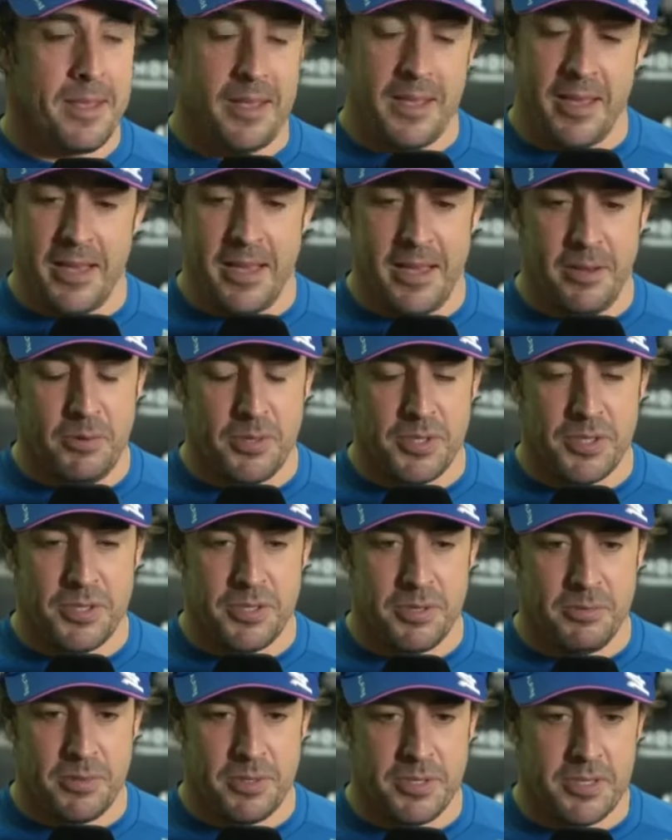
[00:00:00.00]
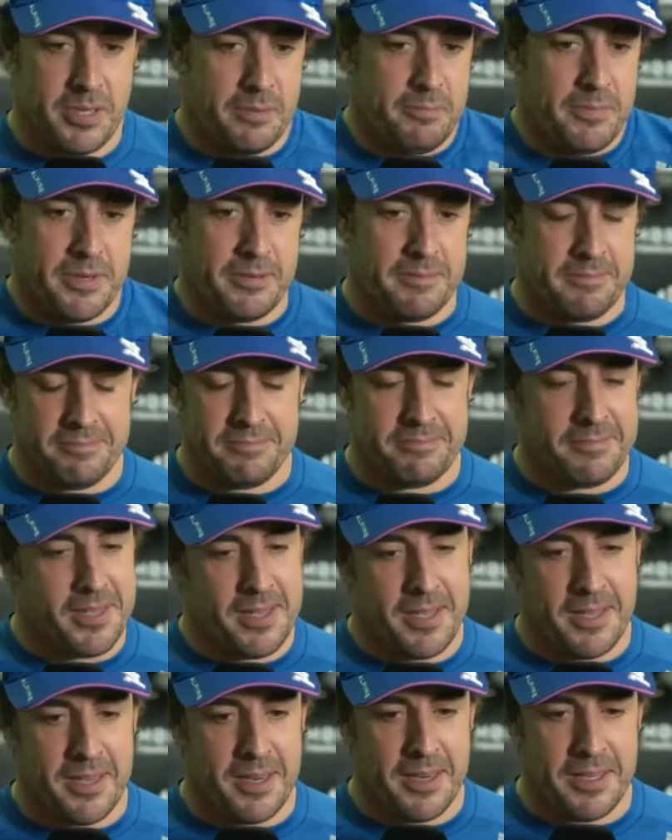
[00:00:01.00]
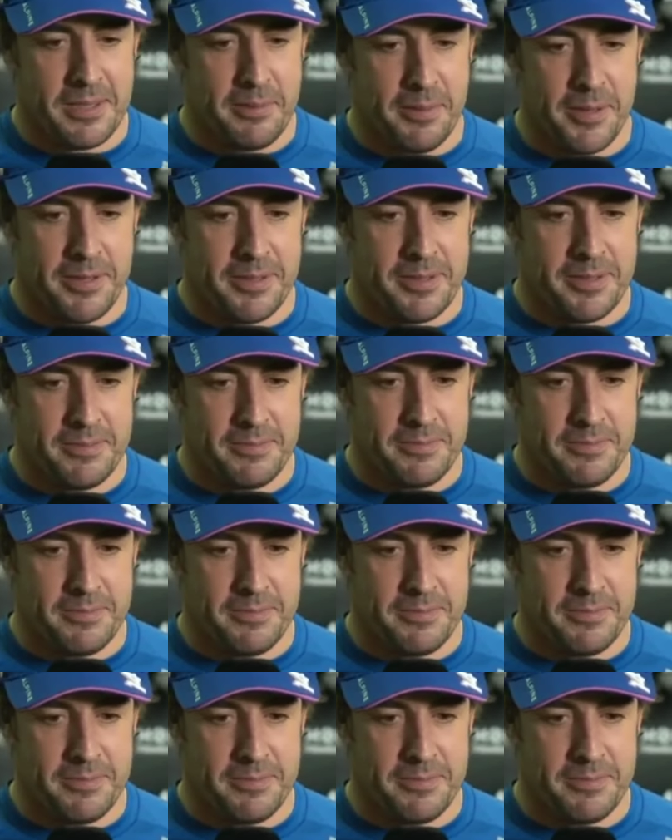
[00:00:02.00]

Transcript: Yeah, it was a little bit